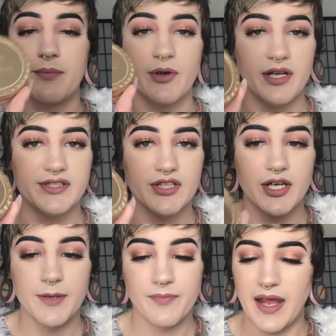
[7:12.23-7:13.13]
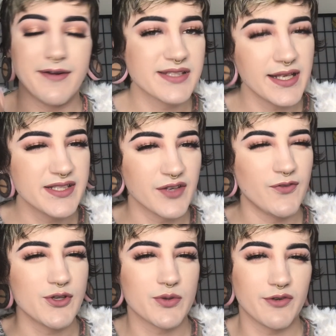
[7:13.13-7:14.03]
Bronzer. I always get this
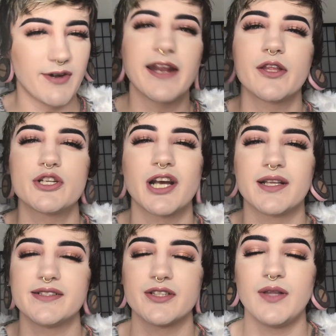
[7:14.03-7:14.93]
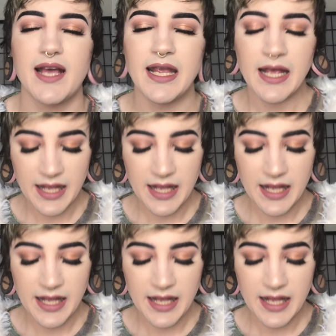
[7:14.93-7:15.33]
confused with the regular Chocolate Soleil.